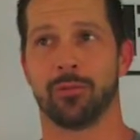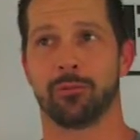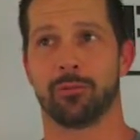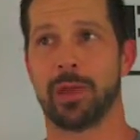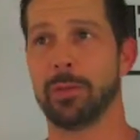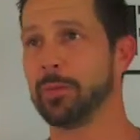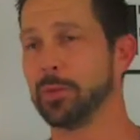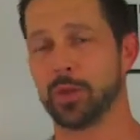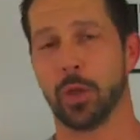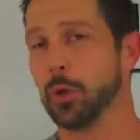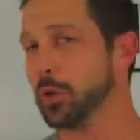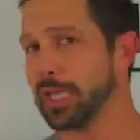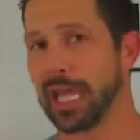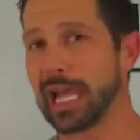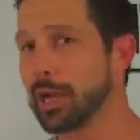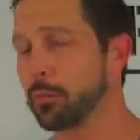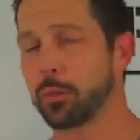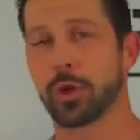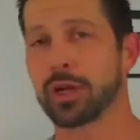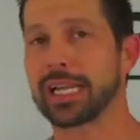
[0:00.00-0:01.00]
People don't
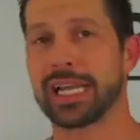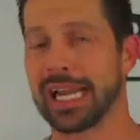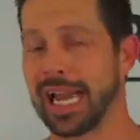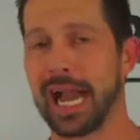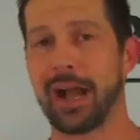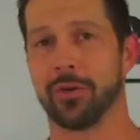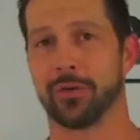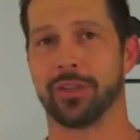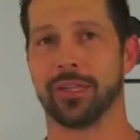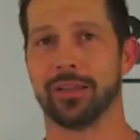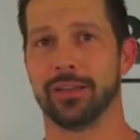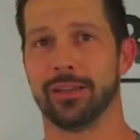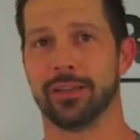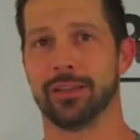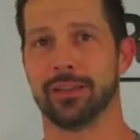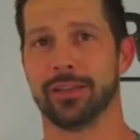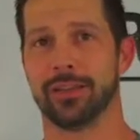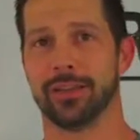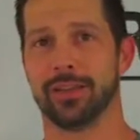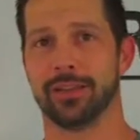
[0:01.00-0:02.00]
like working out.
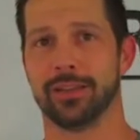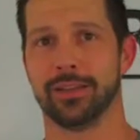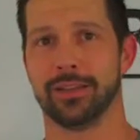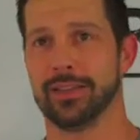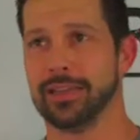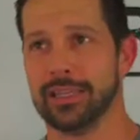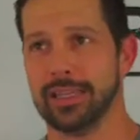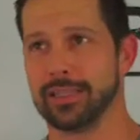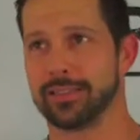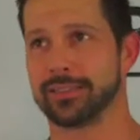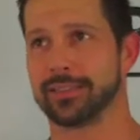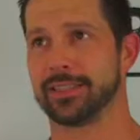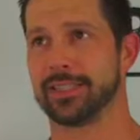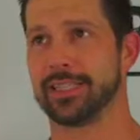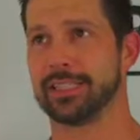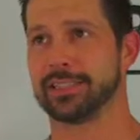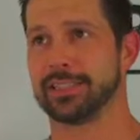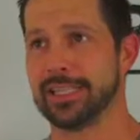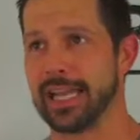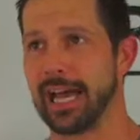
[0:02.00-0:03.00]

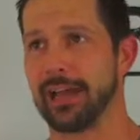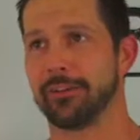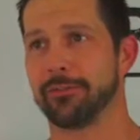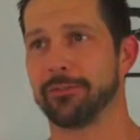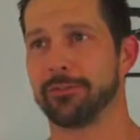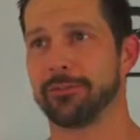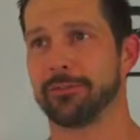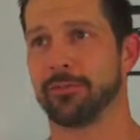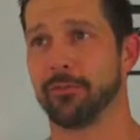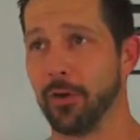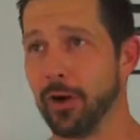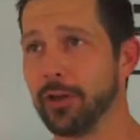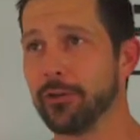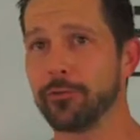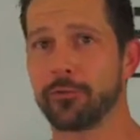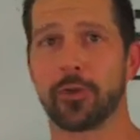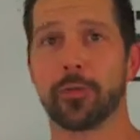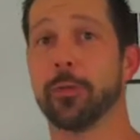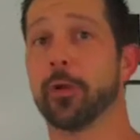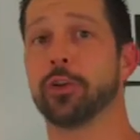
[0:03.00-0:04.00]
It's not
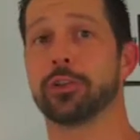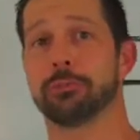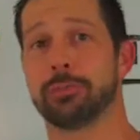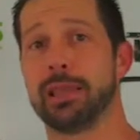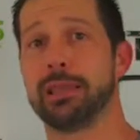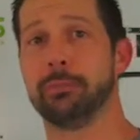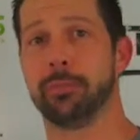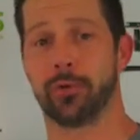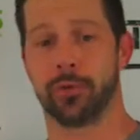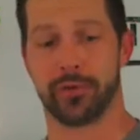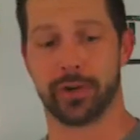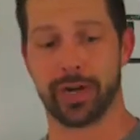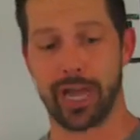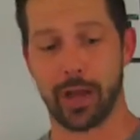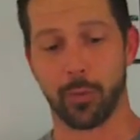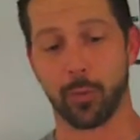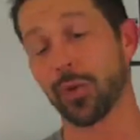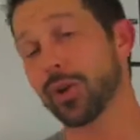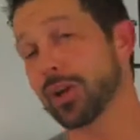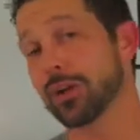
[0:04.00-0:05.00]
fun for most people. They're
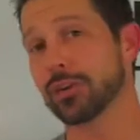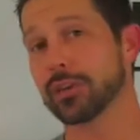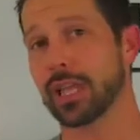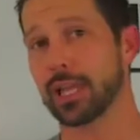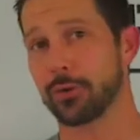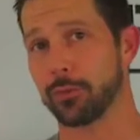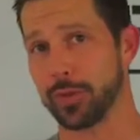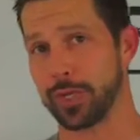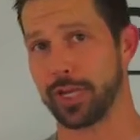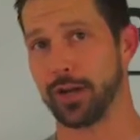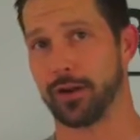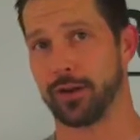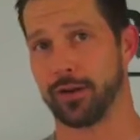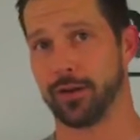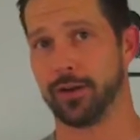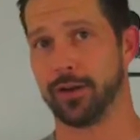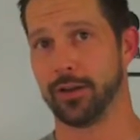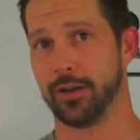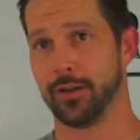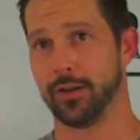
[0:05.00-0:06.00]
not weird like we are.
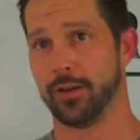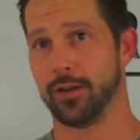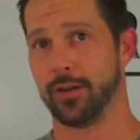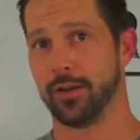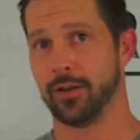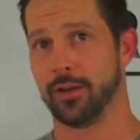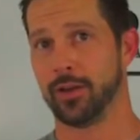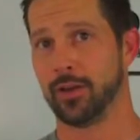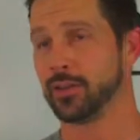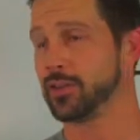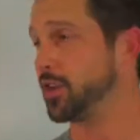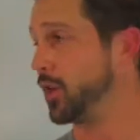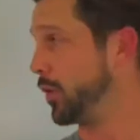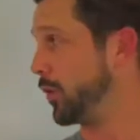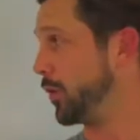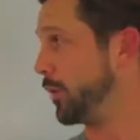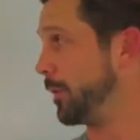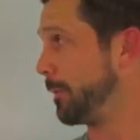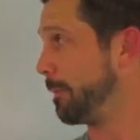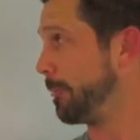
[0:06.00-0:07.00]

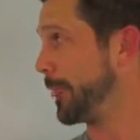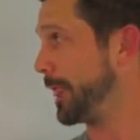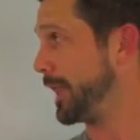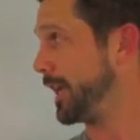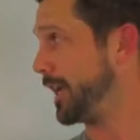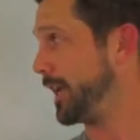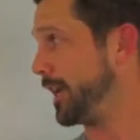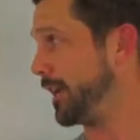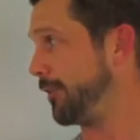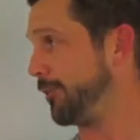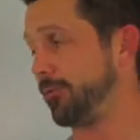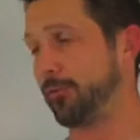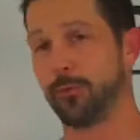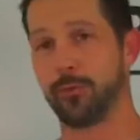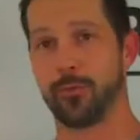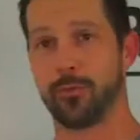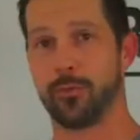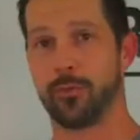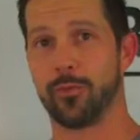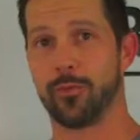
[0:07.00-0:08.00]
So if
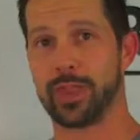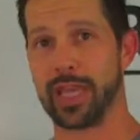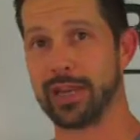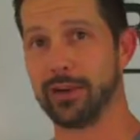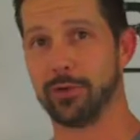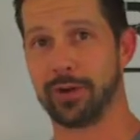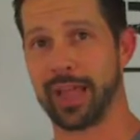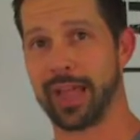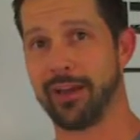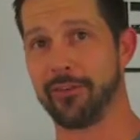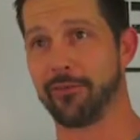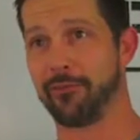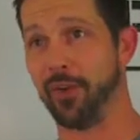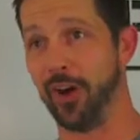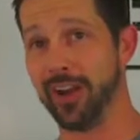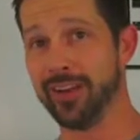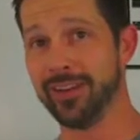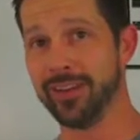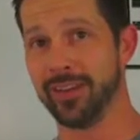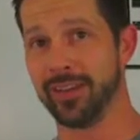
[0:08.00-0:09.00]
they don't have
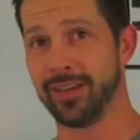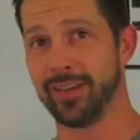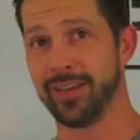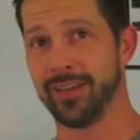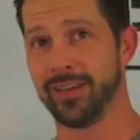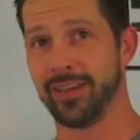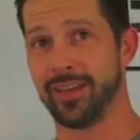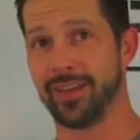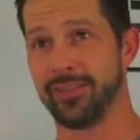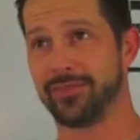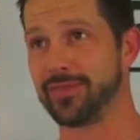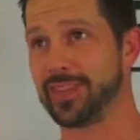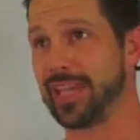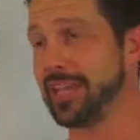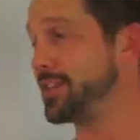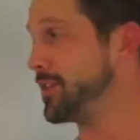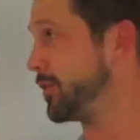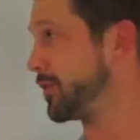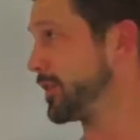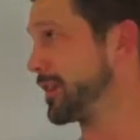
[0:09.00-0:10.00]
fun, if
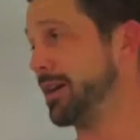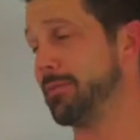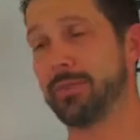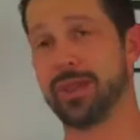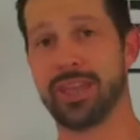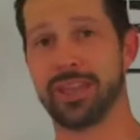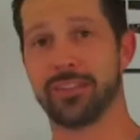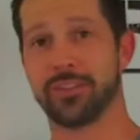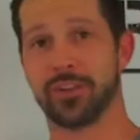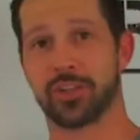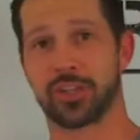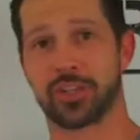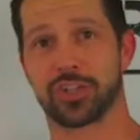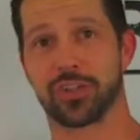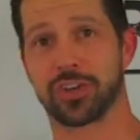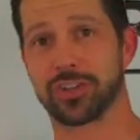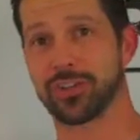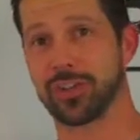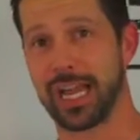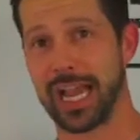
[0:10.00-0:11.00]
they don't come in and their
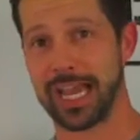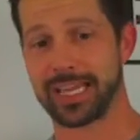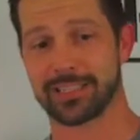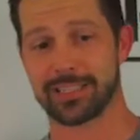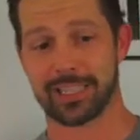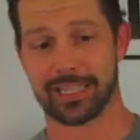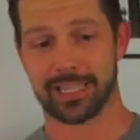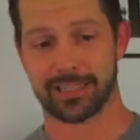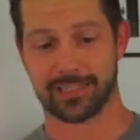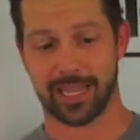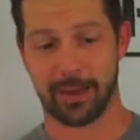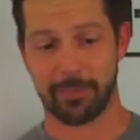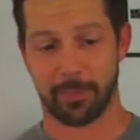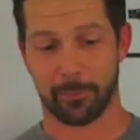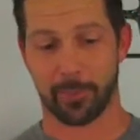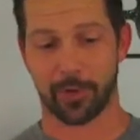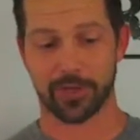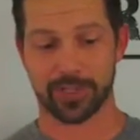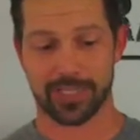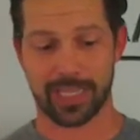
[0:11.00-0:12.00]
instructor has the type
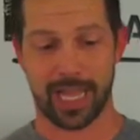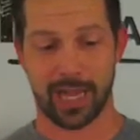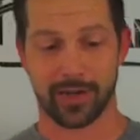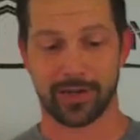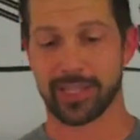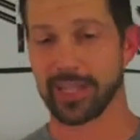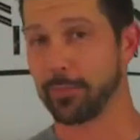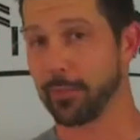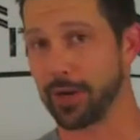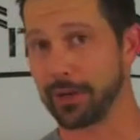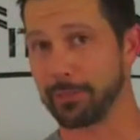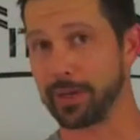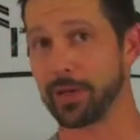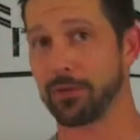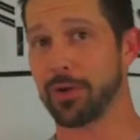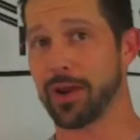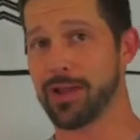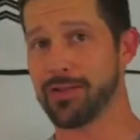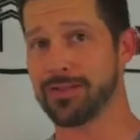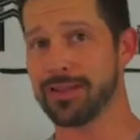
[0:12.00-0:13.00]
of personality they want to be
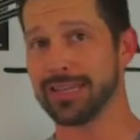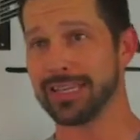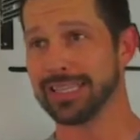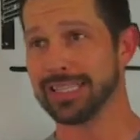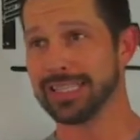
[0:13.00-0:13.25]
around,